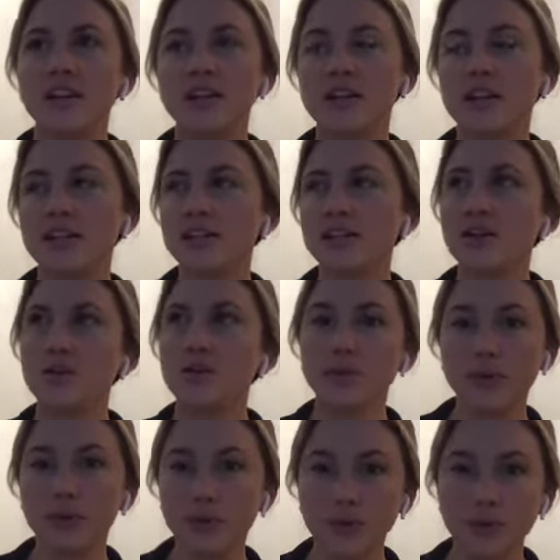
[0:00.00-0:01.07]
not to sound
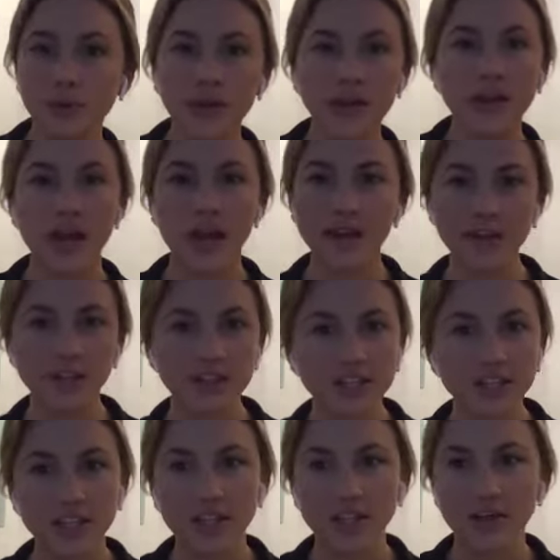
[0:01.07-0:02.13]
woo-woo, but an
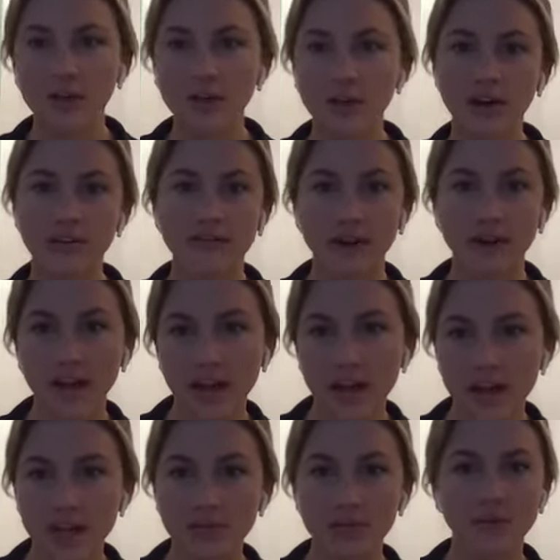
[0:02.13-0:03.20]
energy or a
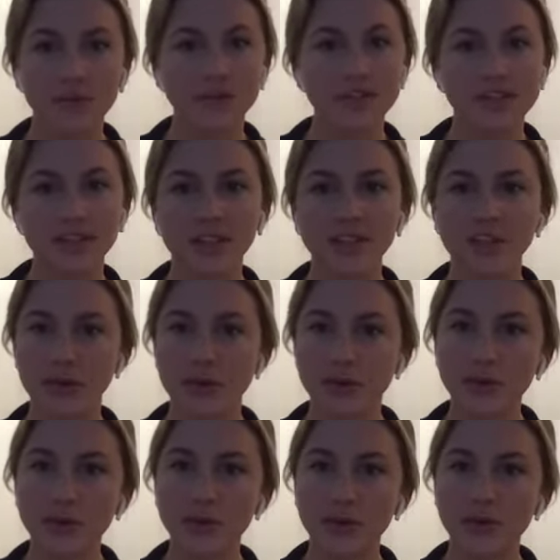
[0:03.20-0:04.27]
vibe or just like, you
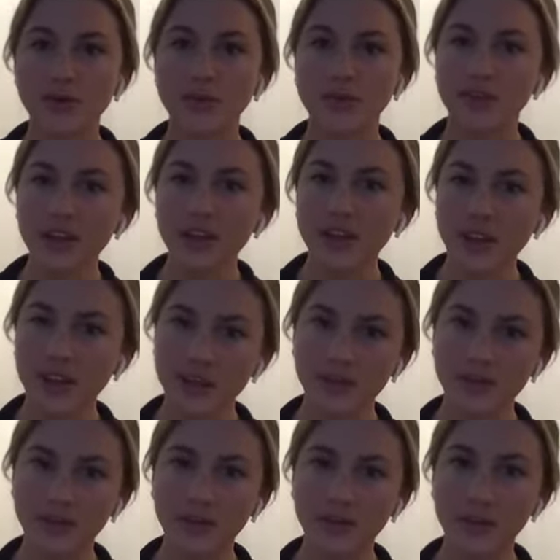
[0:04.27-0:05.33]
know, you feel it.
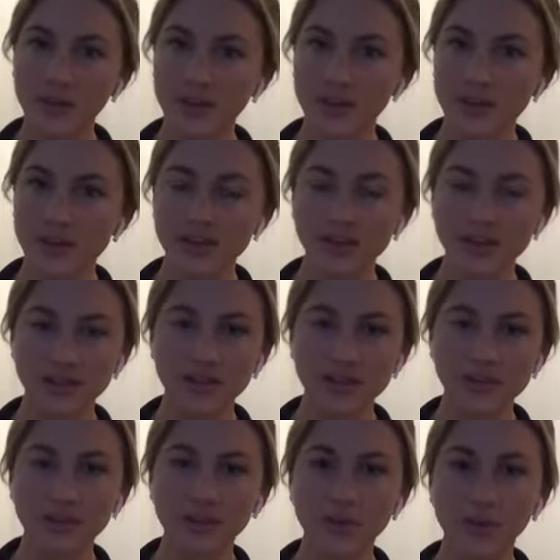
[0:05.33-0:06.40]
You feel like this
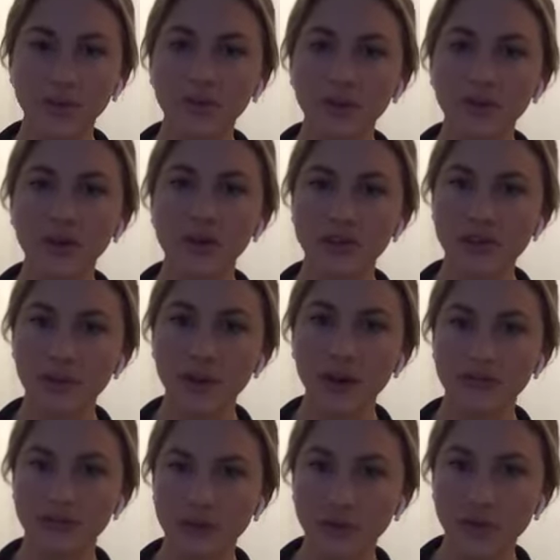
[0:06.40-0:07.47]
could be a really good
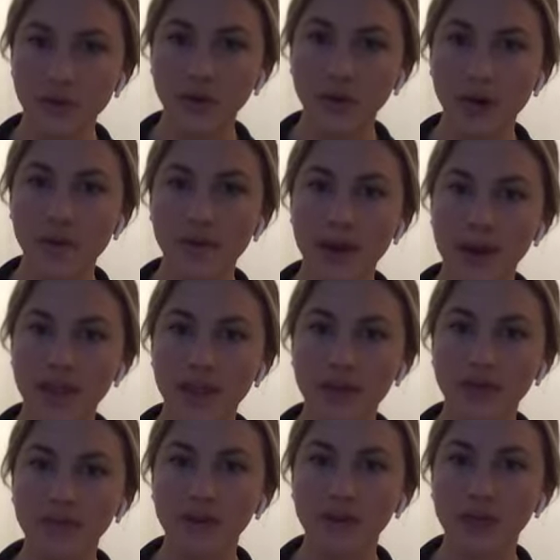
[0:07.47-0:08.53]
spot for me where I'm at in
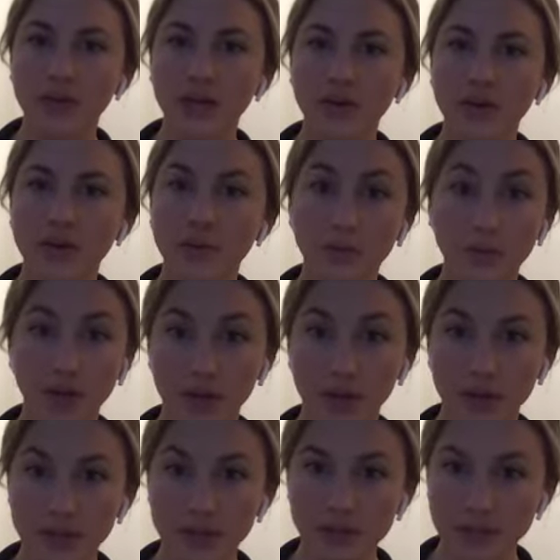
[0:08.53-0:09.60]
life right now and what I
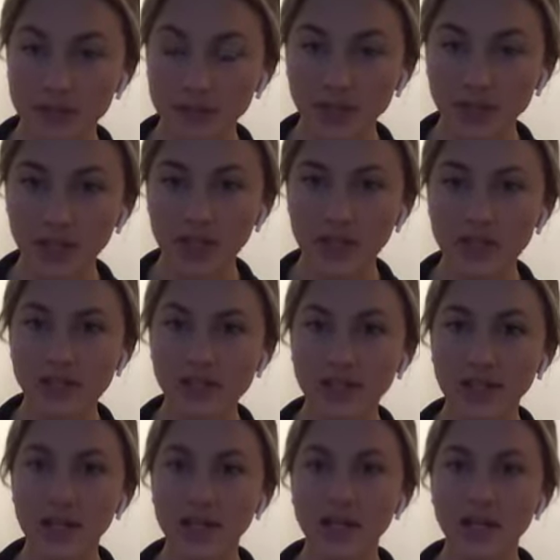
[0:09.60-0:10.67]
want to experience.